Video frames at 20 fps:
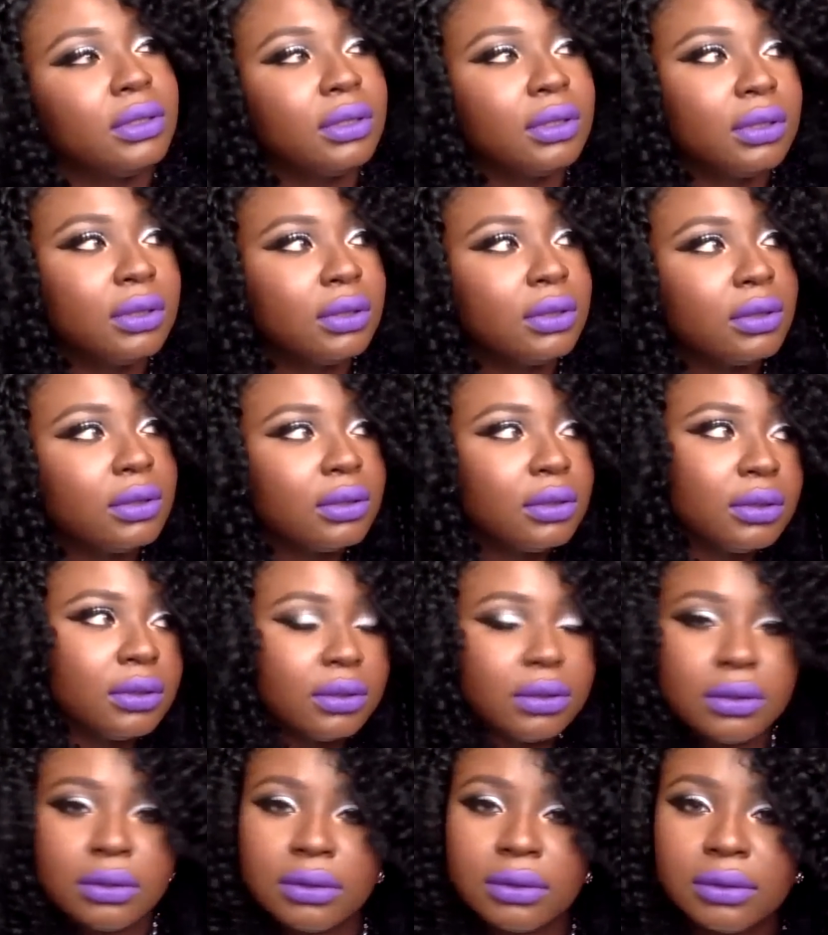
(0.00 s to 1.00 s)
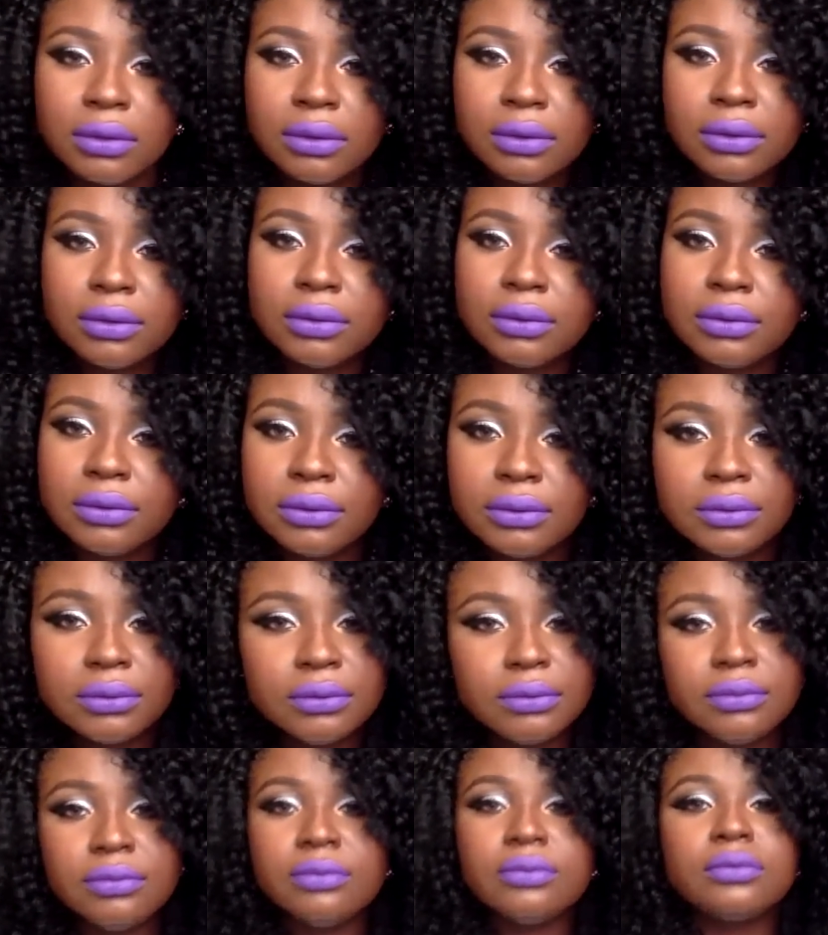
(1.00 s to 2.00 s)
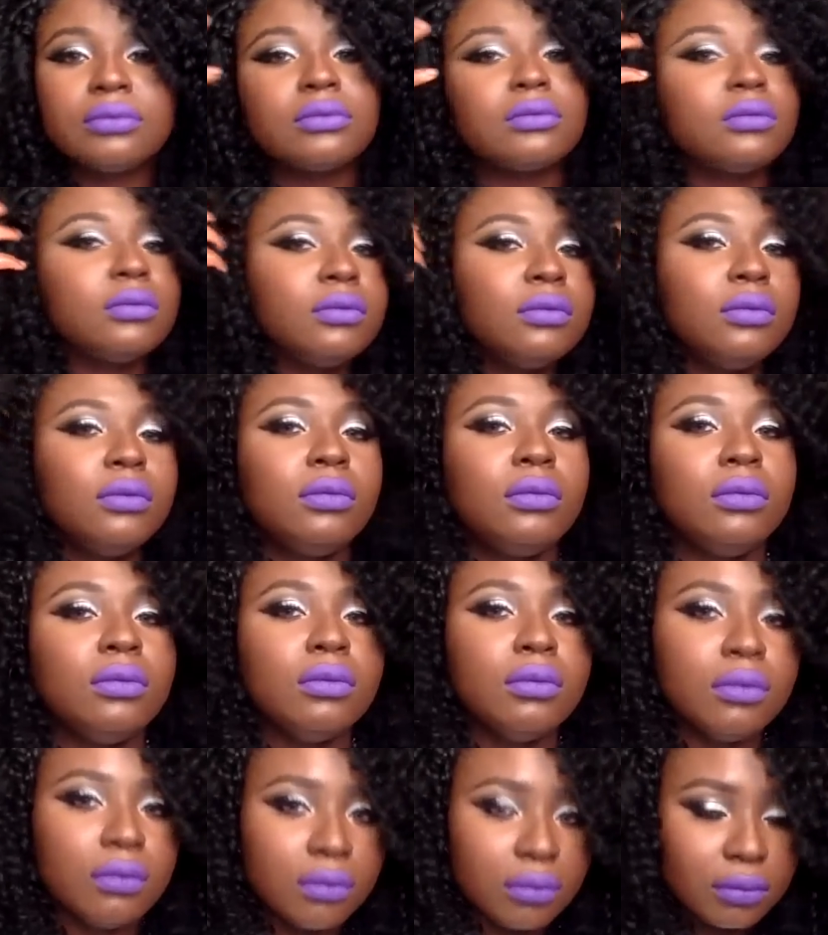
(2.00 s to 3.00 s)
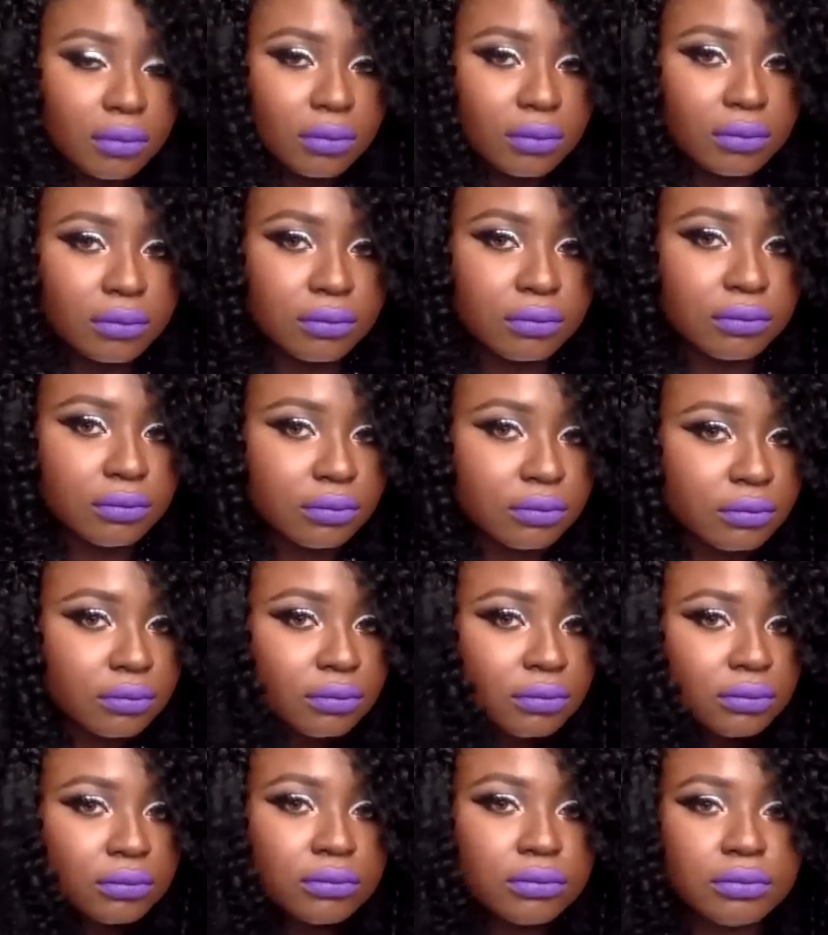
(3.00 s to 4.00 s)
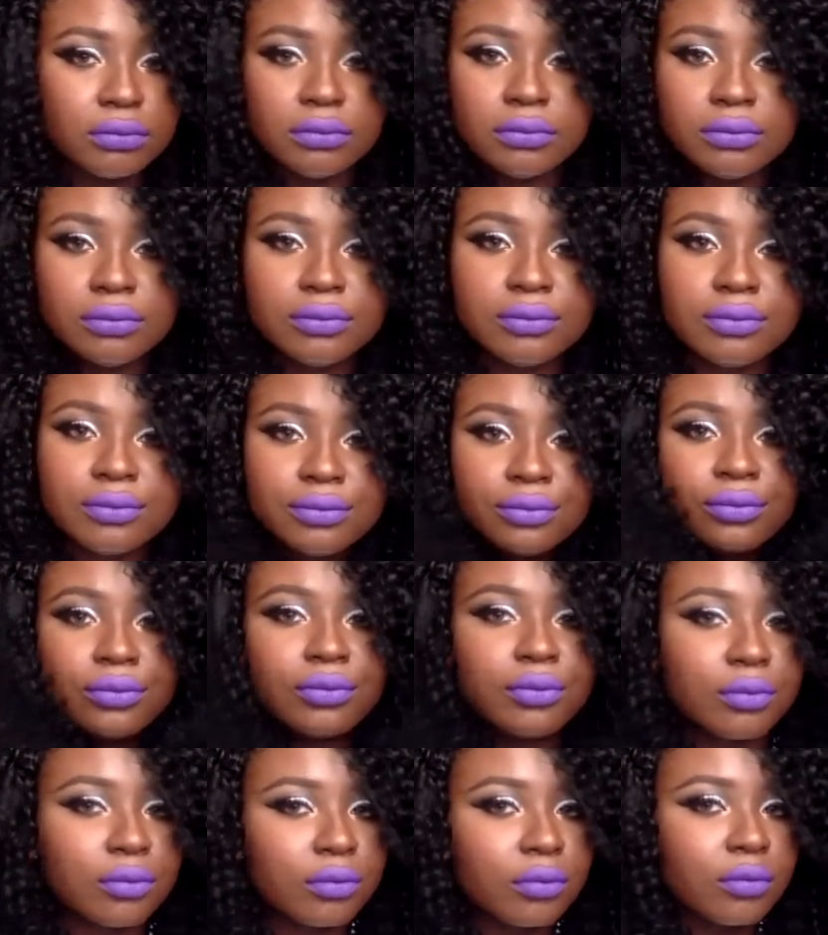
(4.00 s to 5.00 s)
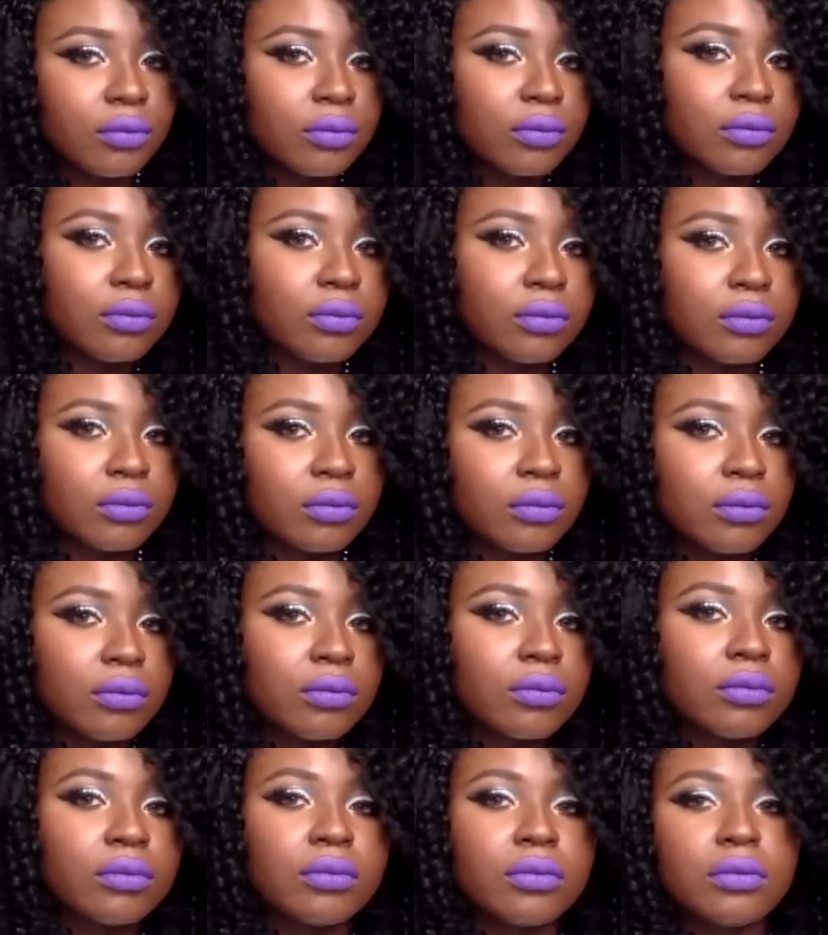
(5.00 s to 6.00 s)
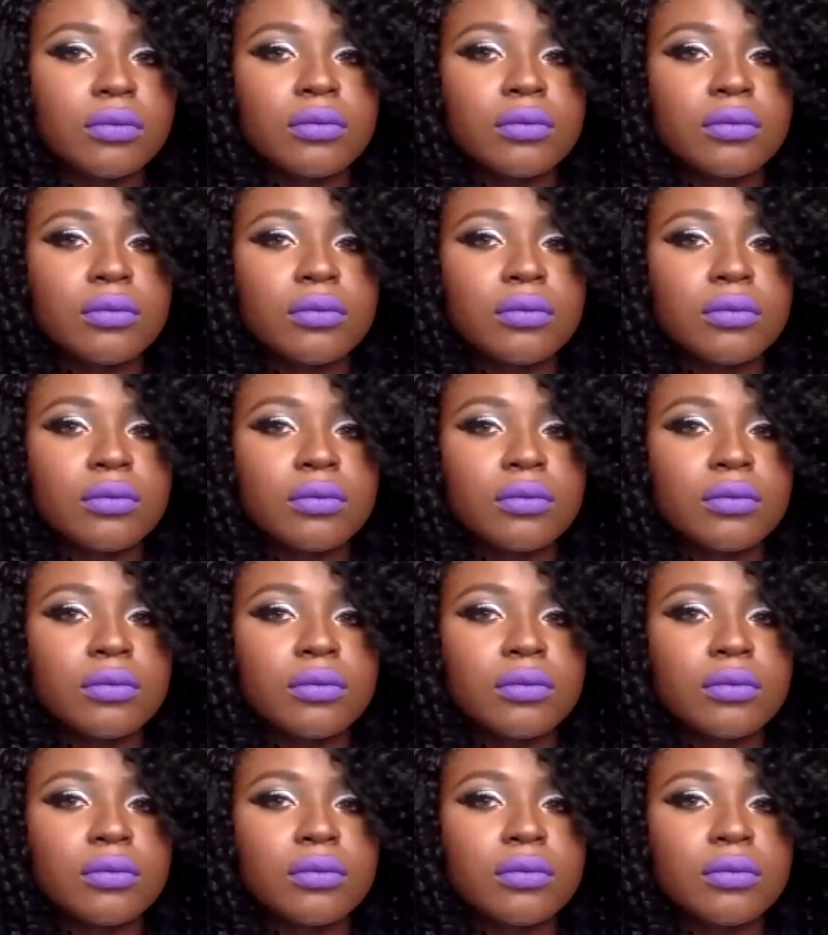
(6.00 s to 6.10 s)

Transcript: (silence)